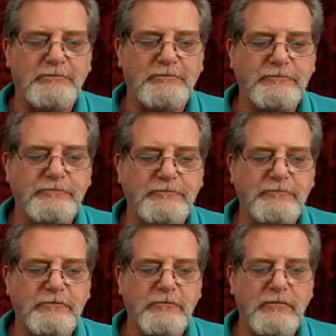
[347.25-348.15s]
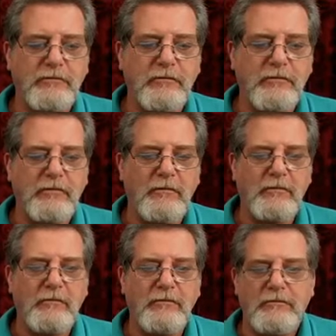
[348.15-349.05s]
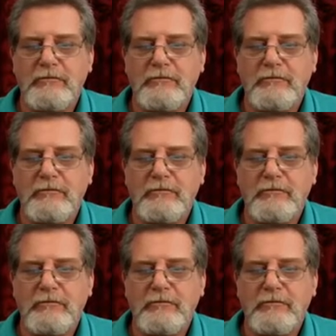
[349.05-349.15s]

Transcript: Nobody speaks.